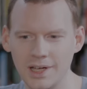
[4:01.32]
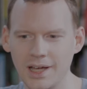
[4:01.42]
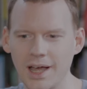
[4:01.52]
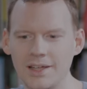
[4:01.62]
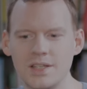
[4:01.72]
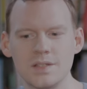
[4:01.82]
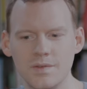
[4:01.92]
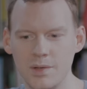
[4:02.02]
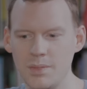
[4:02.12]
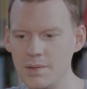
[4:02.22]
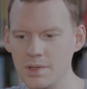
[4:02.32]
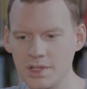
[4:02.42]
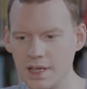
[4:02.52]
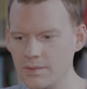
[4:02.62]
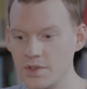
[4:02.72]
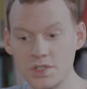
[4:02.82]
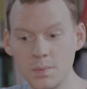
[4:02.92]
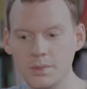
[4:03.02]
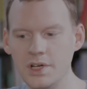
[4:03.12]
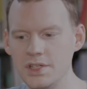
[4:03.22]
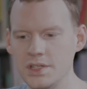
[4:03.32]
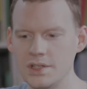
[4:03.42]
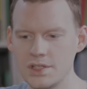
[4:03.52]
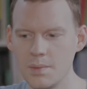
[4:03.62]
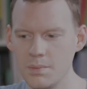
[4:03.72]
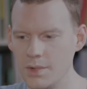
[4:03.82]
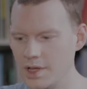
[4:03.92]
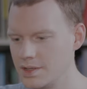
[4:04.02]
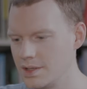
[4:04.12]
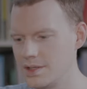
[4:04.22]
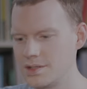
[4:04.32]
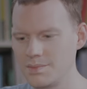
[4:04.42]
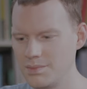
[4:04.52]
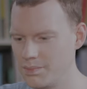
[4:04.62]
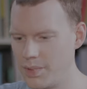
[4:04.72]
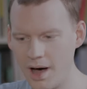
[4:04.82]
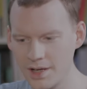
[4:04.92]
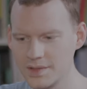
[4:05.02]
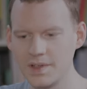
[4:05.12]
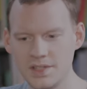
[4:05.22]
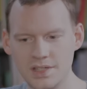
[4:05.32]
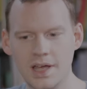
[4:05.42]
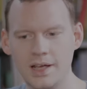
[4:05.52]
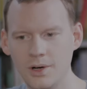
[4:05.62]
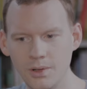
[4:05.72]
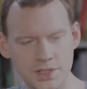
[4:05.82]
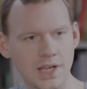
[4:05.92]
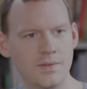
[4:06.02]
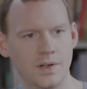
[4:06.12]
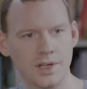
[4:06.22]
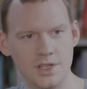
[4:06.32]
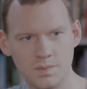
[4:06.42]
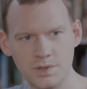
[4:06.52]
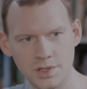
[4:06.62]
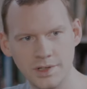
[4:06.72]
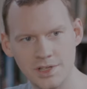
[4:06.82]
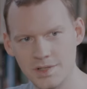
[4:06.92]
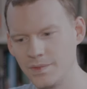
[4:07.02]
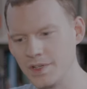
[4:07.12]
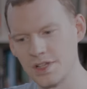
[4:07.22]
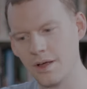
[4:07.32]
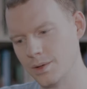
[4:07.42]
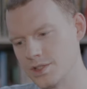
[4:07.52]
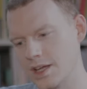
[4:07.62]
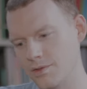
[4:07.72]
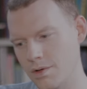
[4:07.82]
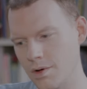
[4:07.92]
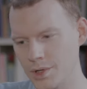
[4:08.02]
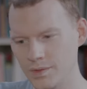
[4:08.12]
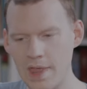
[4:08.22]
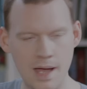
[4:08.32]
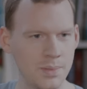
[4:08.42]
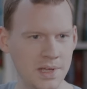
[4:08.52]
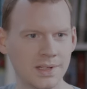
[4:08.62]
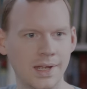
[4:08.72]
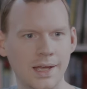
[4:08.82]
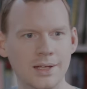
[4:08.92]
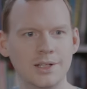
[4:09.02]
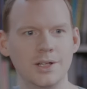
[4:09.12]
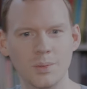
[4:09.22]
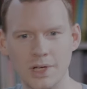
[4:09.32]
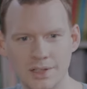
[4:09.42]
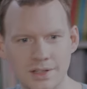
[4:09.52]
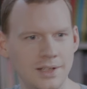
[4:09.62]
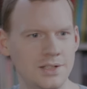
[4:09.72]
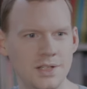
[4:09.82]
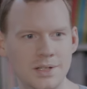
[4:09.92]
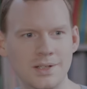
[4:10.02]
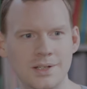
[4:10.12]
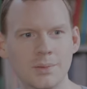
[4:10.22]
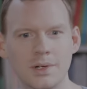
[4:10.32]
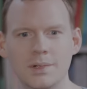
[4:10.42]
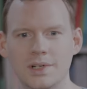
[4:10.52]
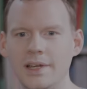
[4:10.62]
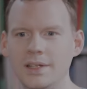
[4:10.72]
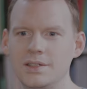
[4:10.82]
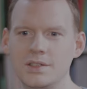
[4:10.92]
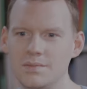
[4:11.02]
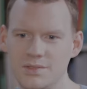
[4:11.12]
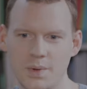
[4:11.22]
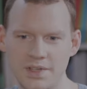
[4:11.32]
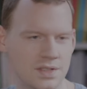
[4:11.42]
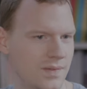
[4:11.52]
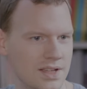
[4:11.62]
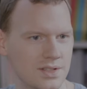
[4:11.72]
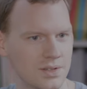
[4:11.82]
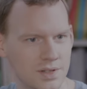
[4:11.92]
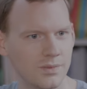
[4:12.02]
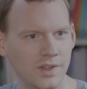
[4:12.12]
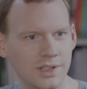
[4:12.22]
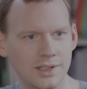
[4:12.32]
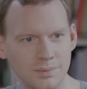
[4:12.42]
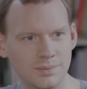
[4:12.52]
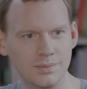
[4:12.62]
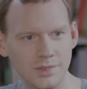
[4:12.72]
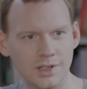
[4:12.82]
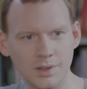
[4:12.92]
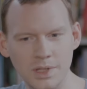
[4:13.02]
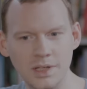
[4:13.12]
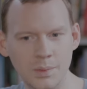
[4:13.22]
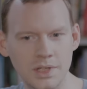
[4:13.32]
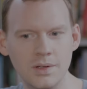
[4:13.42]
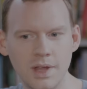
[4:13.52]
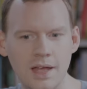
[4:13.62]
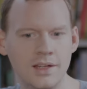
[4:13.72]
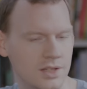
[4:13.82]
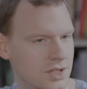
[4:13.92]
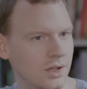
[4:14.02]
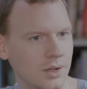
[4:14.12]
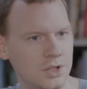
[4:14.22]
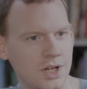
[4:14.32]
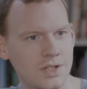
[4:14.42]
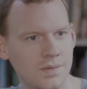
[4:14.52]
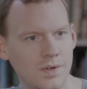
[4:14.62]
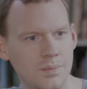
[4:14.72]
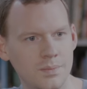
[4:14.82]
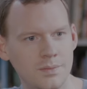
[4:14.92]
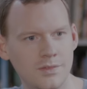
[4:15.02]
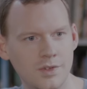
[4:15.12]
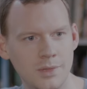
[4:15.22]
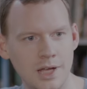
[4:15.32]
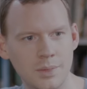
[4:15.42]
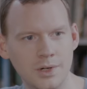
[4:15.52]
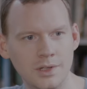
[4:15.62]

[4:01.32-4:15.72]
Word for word: uh, identify maybe that for some reason there's some uh, parts of this design altogether is resulting in something slow. So if we remove that bit mm-hmm. there, we are 90, you know, we're, we're like twice as fast or something. Can, Absolutely. Can we, can we do that? And then it's a negotiation from, from that